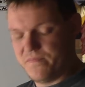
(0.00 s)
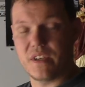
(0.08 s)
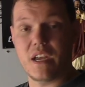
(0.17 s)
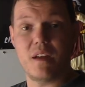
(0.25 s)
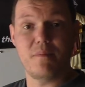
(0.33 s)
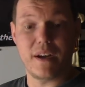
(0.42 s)

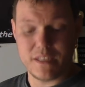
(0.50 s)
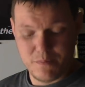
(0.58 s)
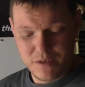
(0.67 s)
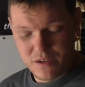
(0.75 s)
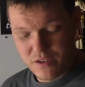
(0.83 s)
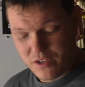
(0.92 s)
for getting back
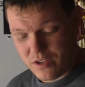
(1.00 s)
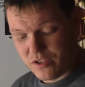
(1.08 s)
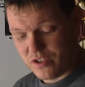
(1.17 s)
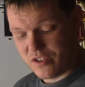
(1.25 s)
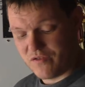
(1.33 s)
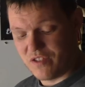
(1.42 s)
to me. You know, you could
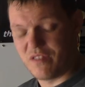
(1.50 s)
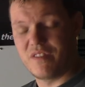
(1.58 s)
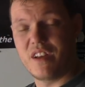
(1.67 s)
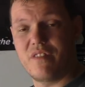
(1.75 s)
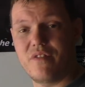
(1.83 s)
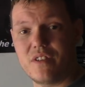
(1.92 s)
have just gone
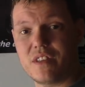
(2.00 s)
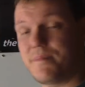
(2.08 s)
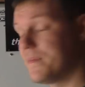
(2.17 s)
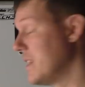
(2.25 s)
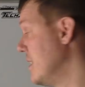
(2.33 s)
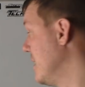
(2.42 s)
there, fuck that.